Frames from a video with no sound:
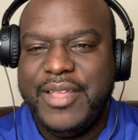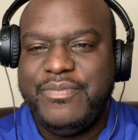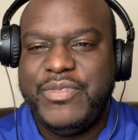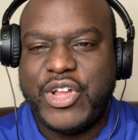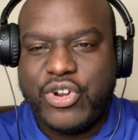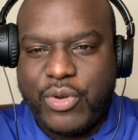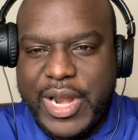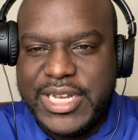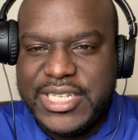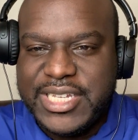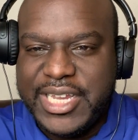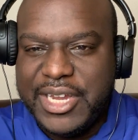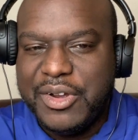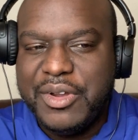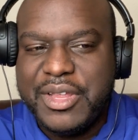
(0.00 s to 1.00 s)
the
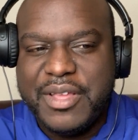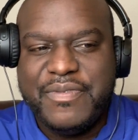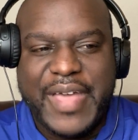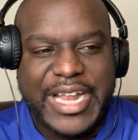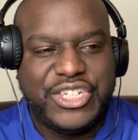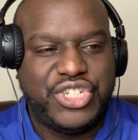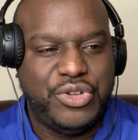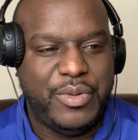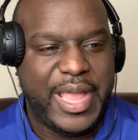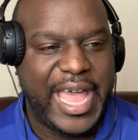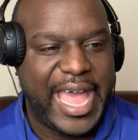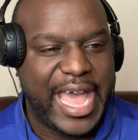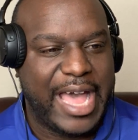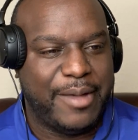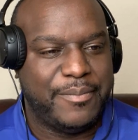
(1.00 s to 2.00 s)
criteria that you
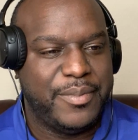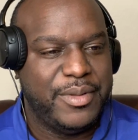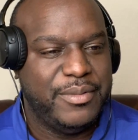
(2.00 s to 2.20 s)
have,